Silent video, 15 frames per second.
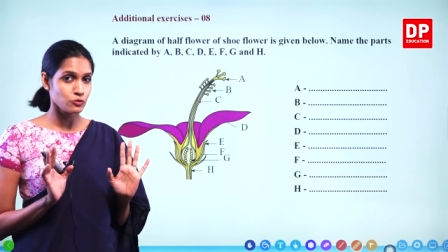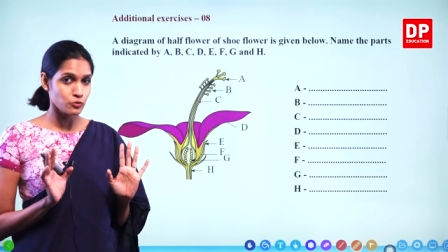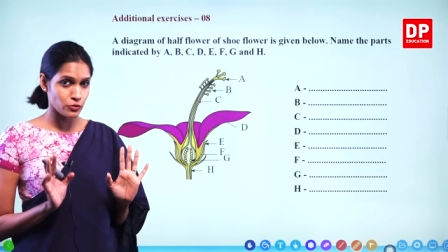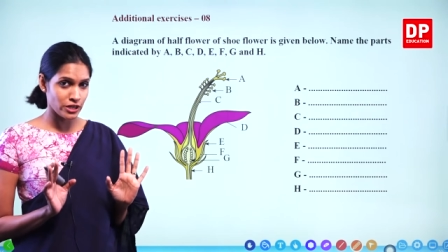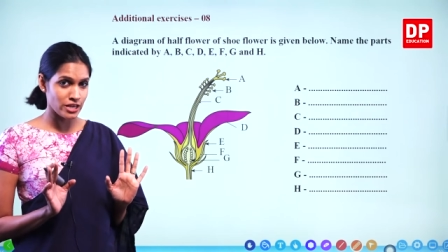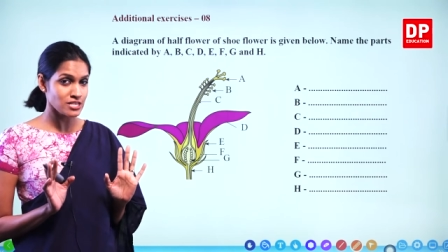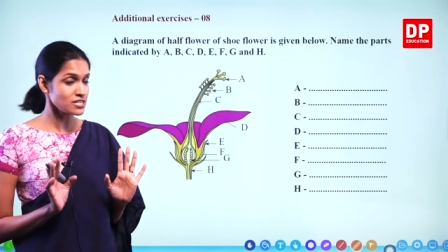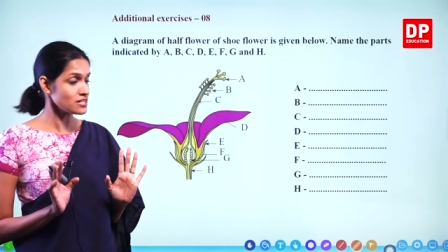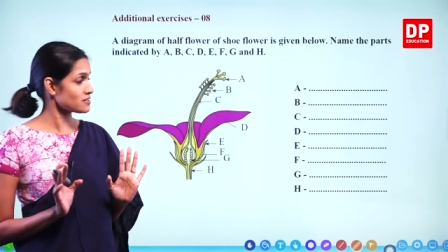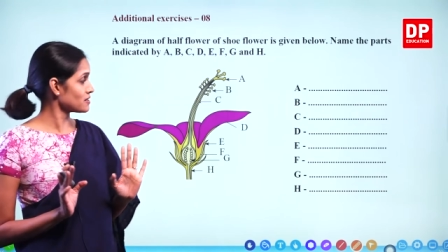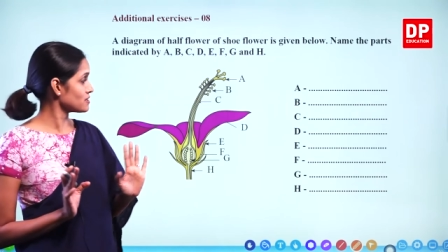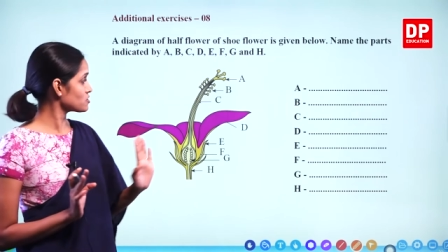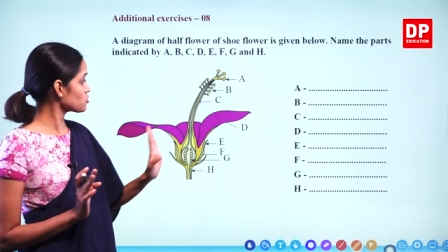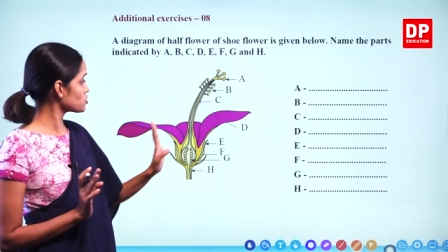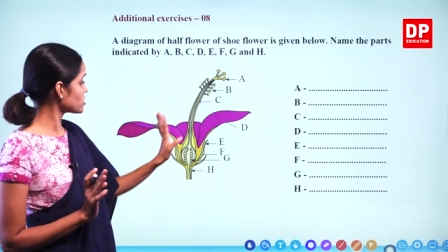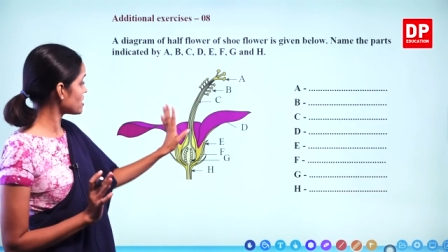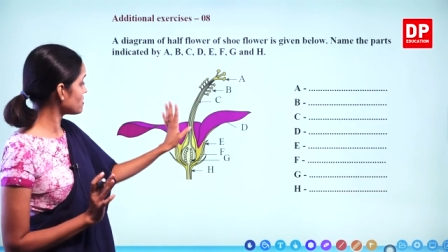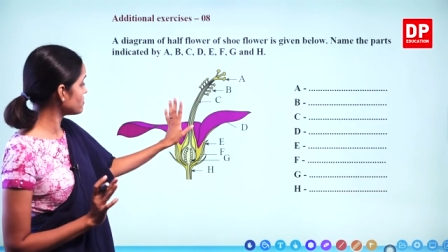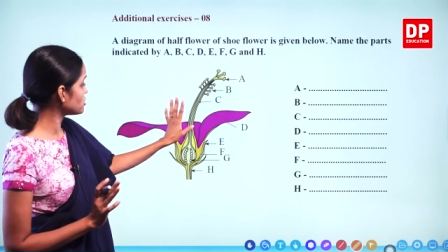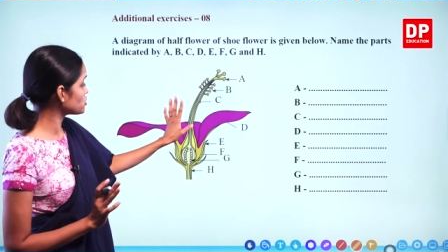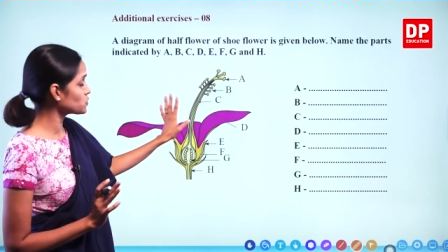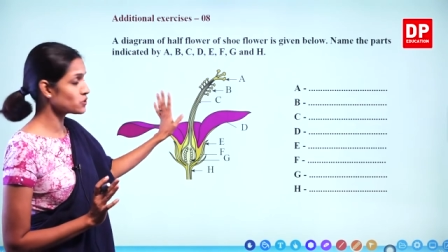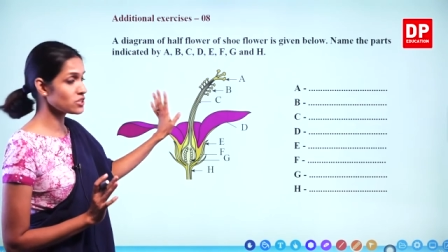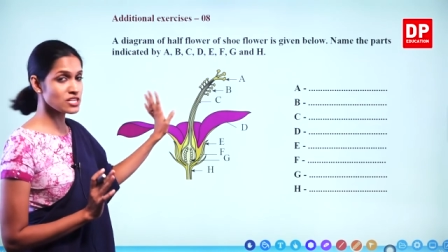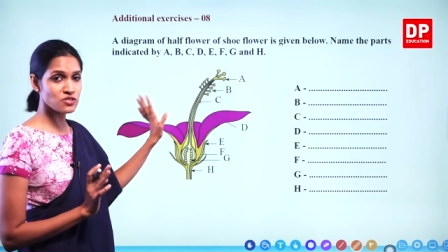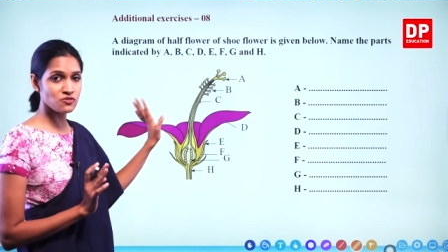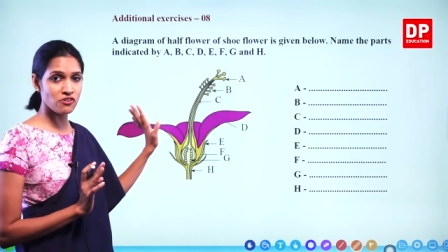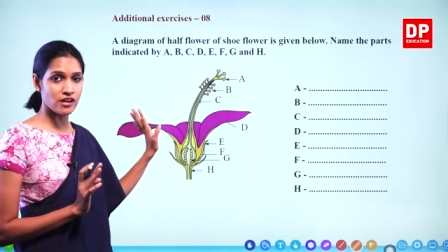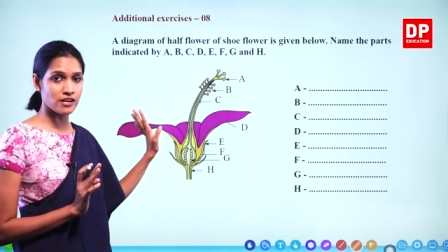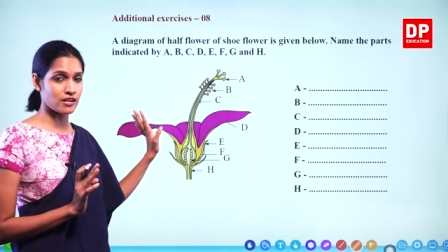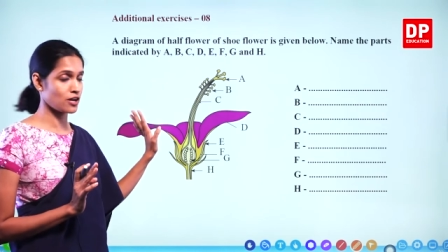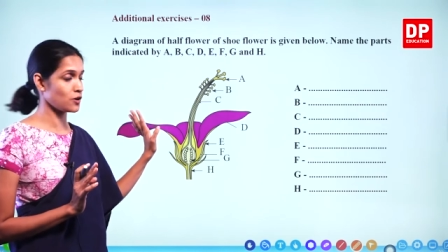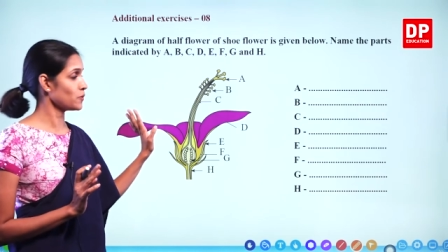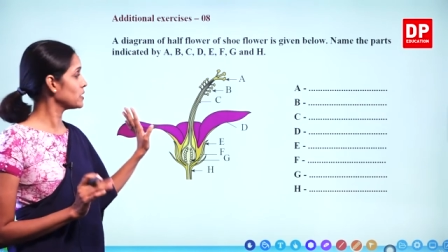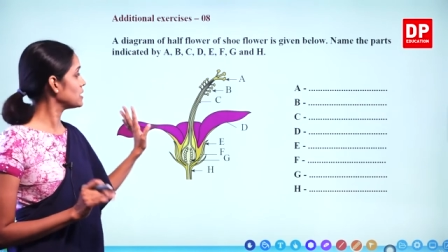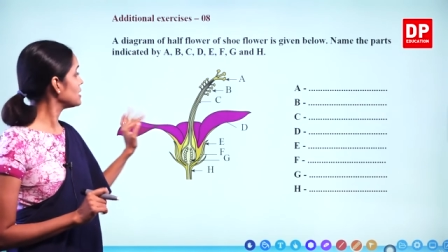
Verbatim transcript: Okay, children. So, shall we do this one now?